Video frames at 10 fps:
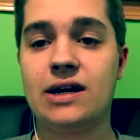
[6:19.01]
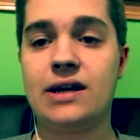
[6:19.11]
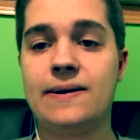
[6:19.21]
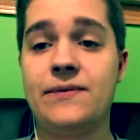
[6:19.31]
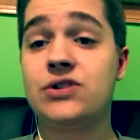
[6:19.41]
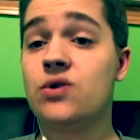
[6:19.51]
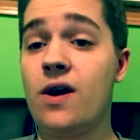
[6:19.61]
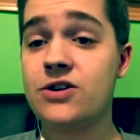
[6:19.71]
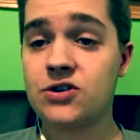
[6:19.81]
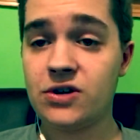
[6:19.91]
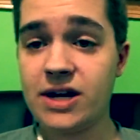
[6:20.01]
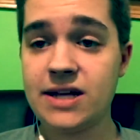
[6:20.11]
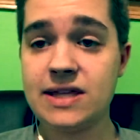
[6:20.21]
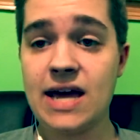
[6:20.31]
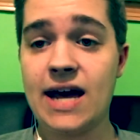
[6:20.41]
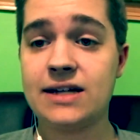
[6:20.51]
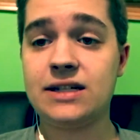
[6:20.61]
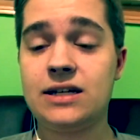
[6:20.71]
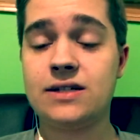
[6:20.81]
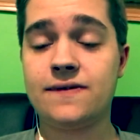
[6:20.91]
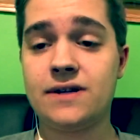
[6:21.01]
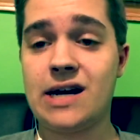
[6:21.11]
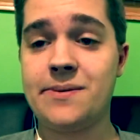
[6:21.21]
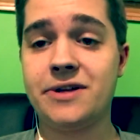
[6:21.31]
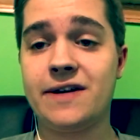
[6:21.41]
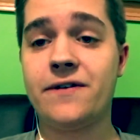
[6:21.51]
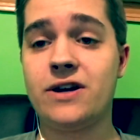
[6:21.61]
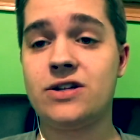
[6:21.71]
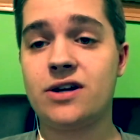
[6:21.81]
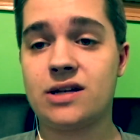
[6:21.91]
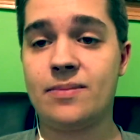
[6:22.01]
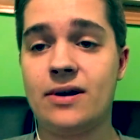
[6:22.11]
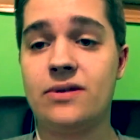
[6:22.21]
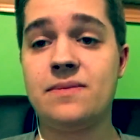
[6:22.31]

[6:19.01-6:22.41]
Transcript: Um, the story is great. The acting is phenomenal, like I've already talked about.